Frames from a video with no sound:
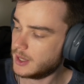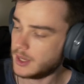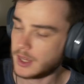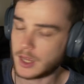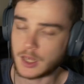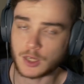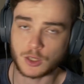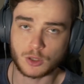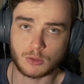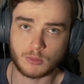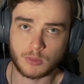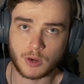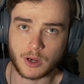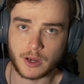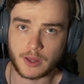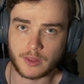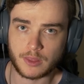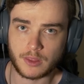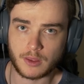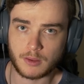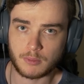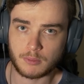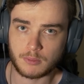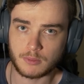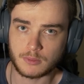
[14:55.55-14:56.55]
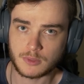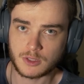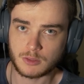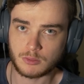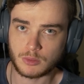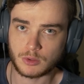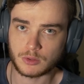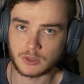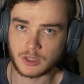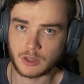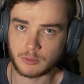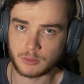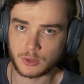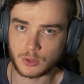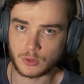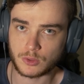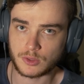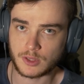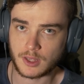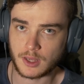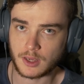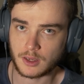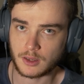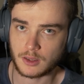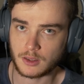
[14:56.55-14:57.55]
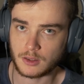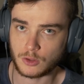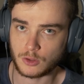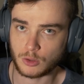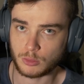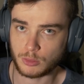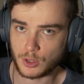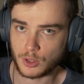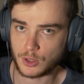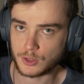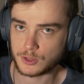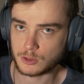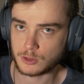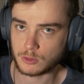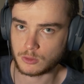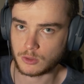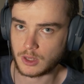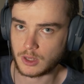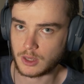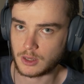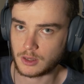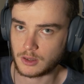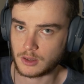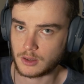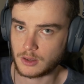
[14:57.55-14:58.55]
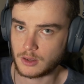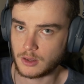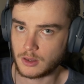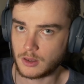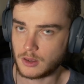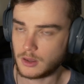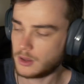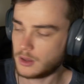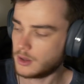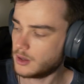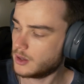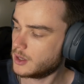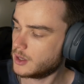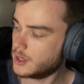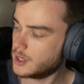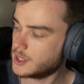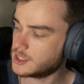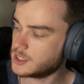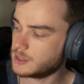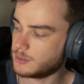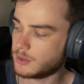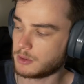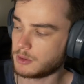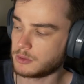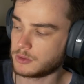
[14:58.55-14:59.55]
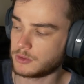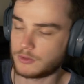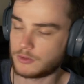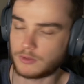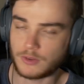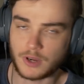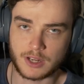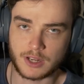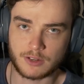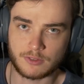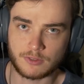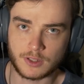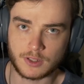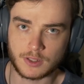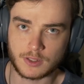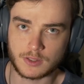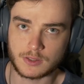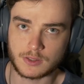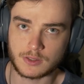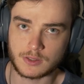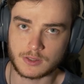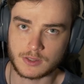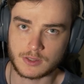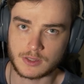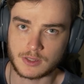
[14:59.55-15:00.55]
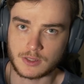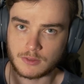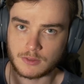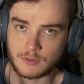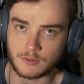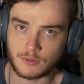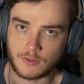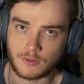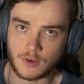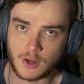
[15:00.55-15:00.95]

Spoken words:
and you buy them to build up your deck, your personal deck, to be able to fight villains and